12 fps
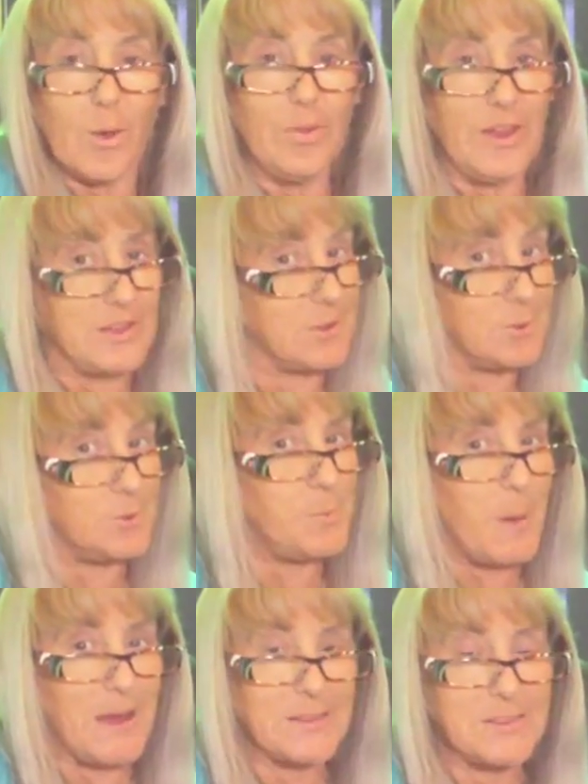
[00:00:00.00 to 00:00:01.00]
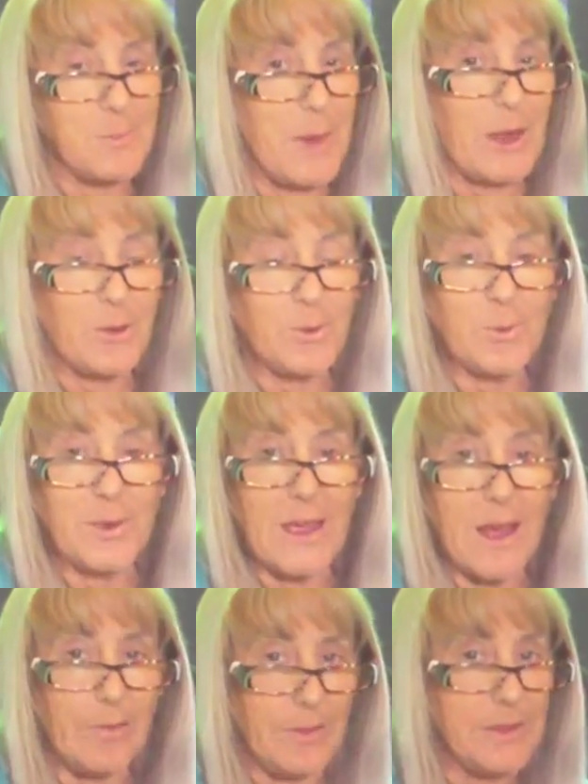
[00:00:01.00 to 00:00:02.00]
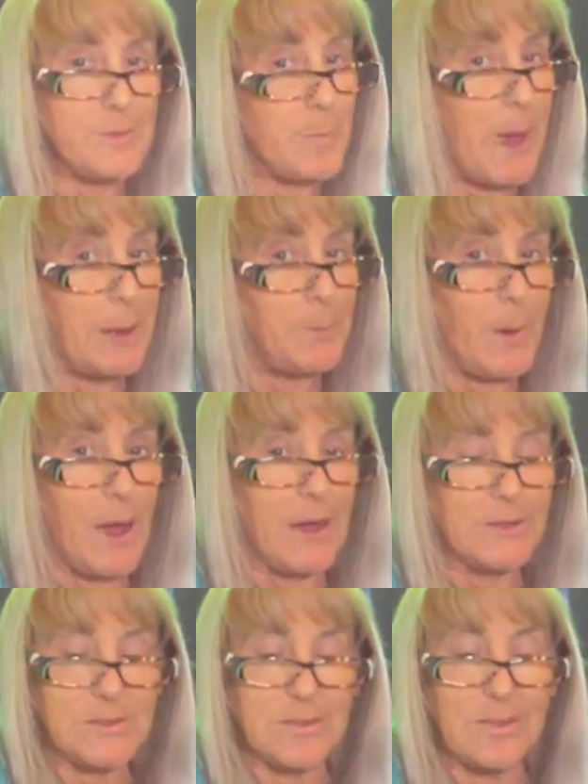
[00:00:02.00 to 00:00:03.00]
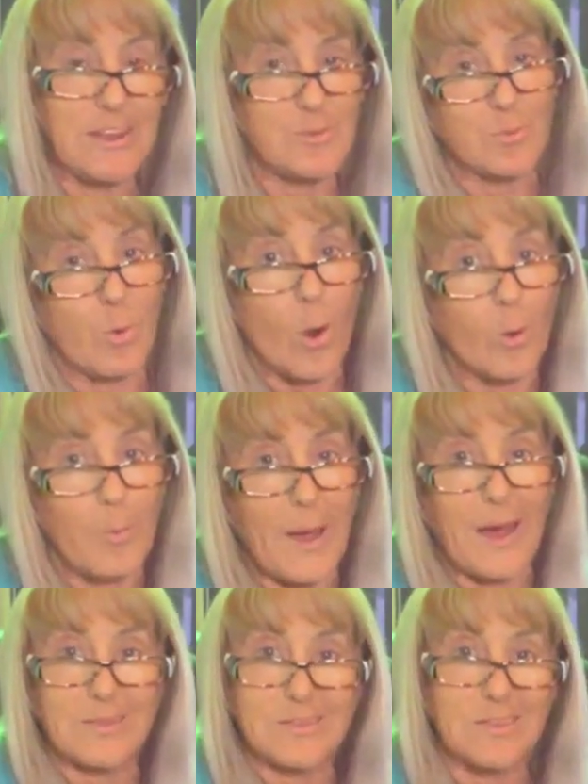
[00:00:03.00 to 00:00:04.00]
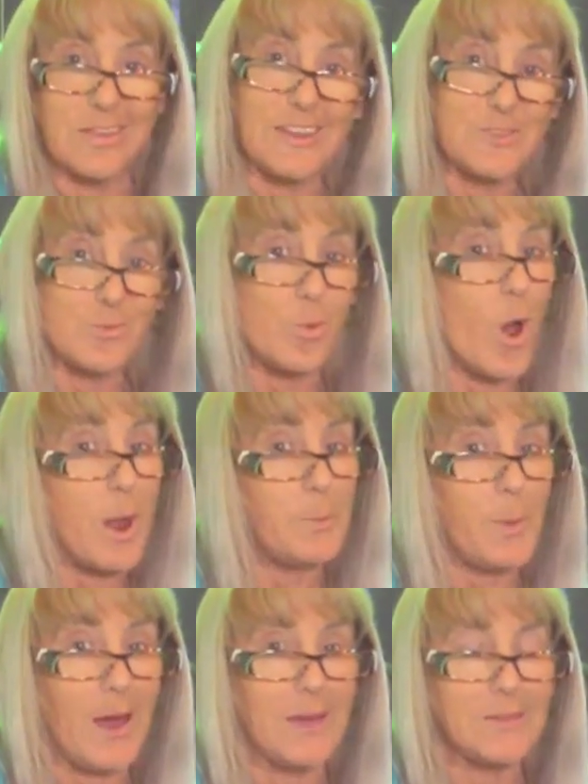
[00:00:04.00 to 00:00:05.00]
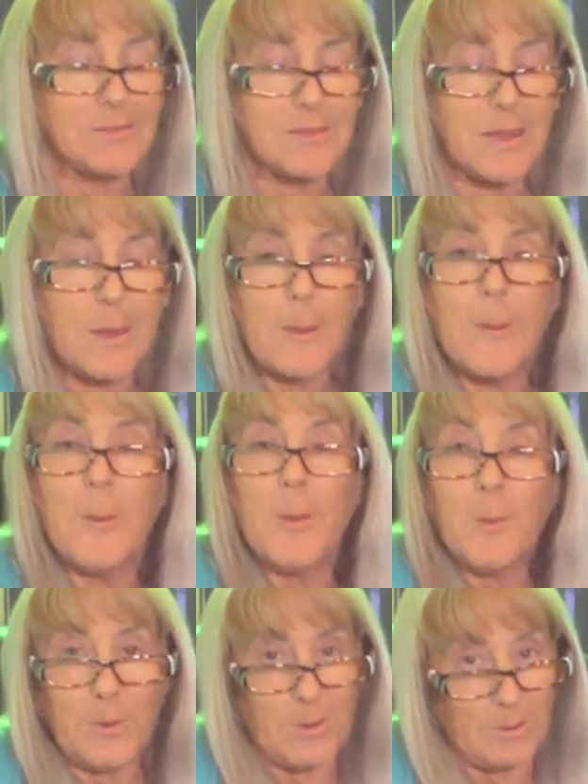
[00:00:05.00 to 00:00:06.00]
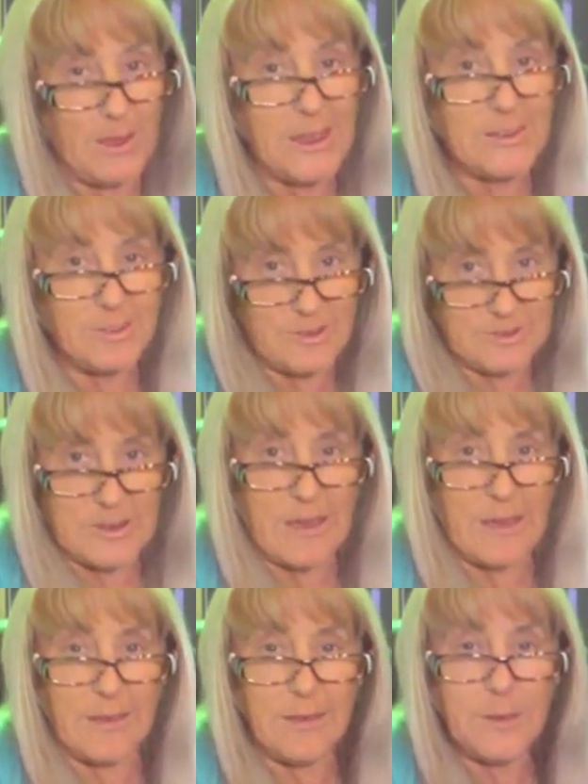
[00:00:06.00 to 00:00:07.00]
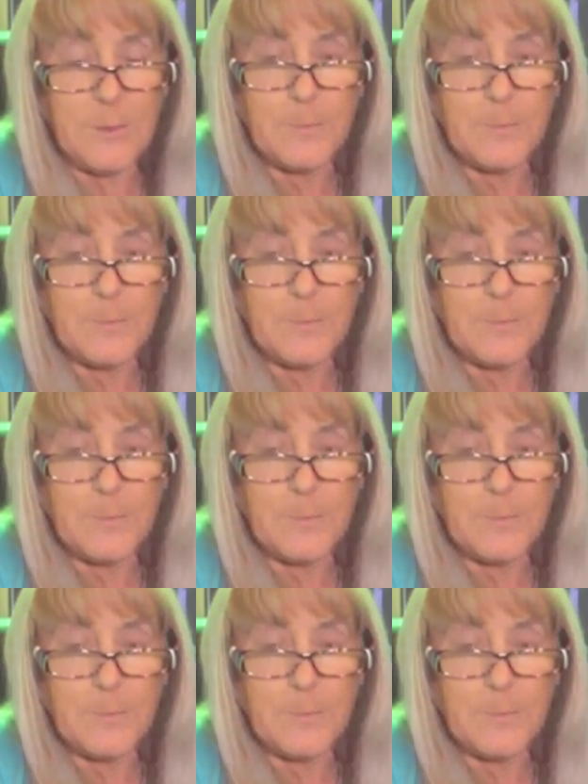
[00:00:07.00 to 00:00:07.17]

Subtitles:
There's good parts about who we are, and there's bad parts, and there's wrong parts, and there's right parts. But at the end of the day,